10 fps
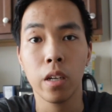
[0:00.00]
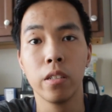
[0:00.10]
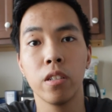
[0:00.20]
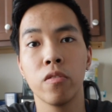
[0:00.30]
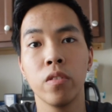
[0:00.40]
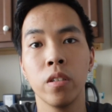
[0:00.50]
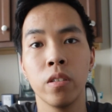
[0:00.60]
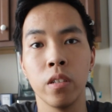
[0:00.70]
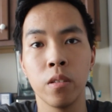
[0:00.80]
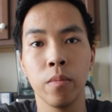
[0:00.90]
Since
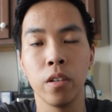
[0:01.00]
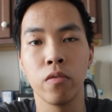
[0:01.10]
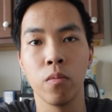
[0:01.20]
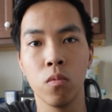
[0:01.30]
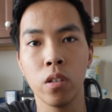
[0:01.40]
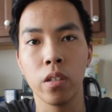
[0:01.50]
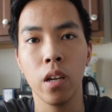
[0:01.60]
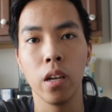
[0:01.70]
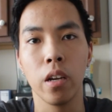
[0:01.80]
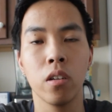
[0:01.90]
vanillin is made from wood,
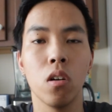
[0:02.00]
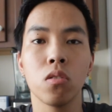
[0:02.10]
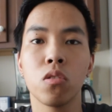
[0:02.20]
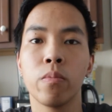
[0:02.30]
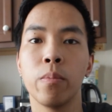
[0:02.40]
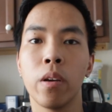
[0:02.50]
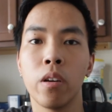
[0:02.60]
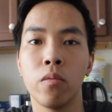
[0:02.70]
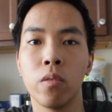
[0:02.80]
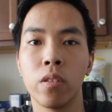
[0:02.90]
it can also be
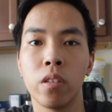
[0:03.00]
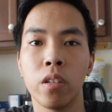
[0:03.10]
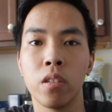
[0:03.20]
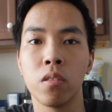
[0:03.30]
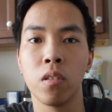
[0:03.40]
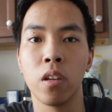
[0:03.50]
paired with things